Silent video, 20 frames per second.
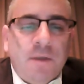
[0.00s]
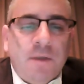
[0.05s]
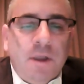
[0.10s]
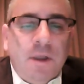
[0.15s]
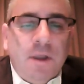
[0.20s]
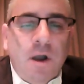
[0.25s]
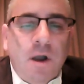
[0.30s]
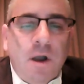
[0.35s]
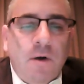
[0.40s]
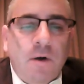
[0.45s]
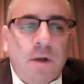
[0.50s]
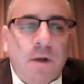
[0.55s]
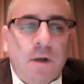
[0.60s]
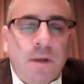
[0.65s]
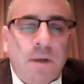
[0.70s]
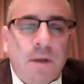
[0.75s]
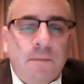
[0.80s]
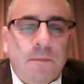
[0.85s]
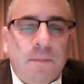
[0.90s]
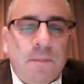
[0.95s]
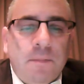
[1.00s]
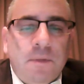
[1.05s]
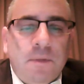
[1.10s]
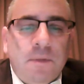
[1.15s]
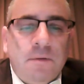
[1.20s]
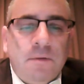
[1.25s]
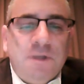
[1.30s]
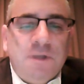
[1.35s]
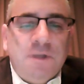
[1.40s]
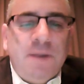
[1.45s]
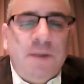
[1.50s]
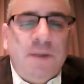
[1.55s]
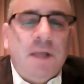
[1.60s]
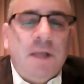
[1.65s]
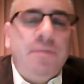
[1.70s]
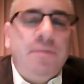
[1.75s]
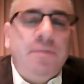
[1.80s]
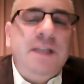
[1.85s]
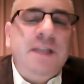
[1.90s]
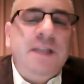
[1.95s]
you know, there's been a
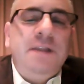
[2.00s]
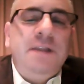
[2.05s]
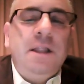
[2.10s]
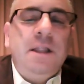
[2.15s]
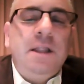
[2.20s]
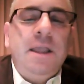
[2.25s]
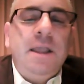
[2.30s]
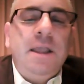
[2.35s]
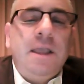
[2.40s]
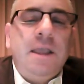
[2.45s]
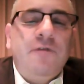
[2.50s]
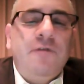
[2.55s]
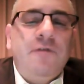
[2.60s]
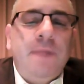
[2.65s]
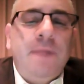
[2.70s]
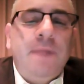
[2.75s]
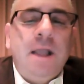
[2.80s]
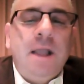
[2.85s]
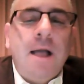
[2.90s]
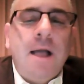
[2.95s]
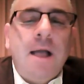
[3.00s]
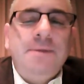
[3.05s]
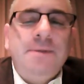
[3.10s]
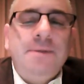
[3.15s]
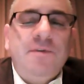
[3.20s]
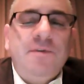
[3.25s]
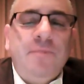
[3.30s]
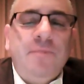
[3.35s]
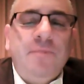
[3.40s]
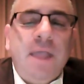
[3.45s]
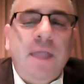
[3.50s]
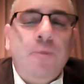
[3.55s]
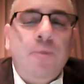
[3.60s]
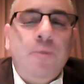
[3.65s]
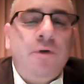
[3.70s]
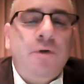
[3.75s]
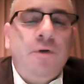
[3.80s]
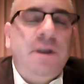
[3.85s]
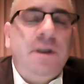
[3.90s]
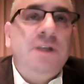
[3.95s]
complete delinking from any concept of
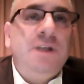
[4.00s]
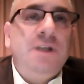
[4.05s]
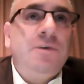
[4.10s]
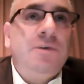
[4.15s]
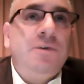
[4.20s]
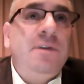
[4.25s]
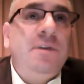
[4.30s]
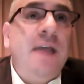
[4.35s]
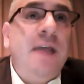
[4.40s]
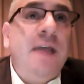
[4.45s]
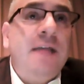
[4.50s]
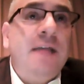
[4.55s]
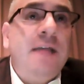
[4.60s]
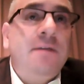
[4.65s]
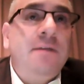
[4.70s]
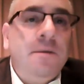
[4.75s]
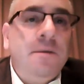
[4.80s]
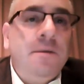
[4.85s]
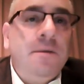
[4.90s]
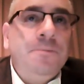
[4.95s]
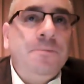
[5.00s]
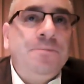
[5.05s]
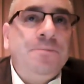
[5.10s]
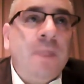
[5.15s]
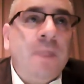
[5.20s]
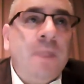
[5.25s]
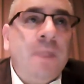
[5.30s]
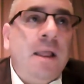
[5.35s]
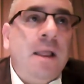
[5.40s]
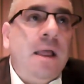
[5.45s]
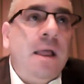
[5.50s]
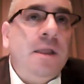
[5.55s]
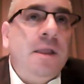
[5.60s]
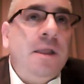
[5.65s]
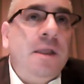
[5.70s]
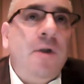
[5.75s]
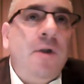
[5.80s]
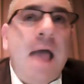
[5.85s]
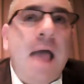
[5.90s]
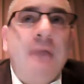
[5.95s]
blameworthiness or intent.
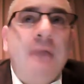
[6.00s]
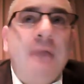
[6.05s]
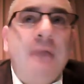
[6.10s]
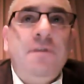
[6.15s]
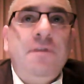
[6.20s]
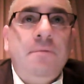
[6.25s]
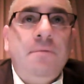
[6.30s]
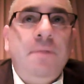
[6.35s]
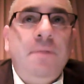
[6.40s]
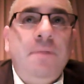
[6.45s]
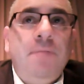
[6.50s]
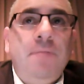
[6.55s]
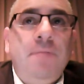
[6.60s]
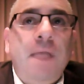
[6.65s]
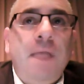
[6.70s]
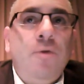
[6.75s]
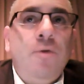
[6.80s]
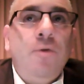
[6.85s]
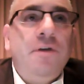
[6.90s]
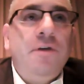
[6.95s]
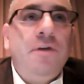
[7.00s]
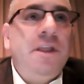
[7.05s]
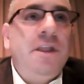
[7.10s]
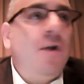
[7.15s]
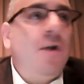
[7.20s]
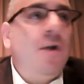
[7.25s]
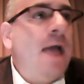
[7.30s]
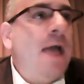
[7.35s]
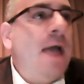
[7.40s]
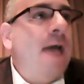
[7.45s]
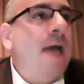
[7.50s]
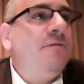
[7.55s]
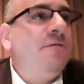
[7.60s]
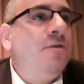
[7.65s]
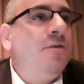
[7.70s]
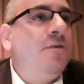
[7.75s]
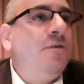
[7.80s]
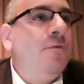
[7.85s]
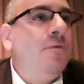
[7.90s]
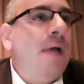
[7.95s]
You don't have to be blameworthy, and you don't
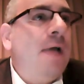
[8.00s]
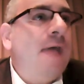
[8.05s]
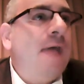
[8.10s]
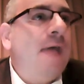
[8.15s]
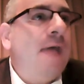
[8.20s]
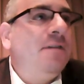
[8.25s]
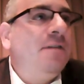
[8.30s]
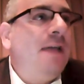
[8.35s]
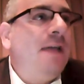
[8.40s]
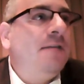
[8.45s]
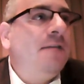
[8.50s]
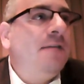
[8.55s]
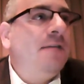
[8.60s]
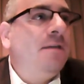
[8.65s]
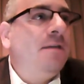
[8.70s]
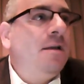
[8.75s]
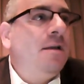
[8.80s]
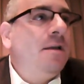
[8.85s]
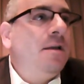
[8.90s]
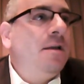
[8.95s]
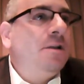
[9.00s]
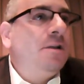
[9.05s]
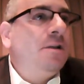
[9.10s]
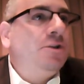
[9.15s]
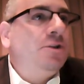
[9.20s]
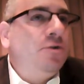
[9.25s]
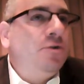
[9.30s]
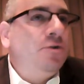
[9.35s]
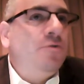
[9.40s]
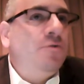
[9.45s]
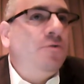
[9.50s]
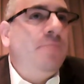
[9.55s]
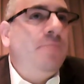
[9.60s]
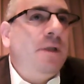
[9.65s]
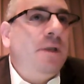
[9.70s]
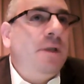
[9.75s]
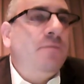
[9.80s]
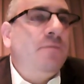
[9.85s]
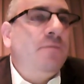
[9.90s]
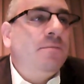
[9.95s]
have to have intent to
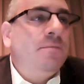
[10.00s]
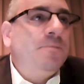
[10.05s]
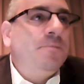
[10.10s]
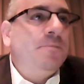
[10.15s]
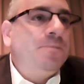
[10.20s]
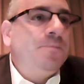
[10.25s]
be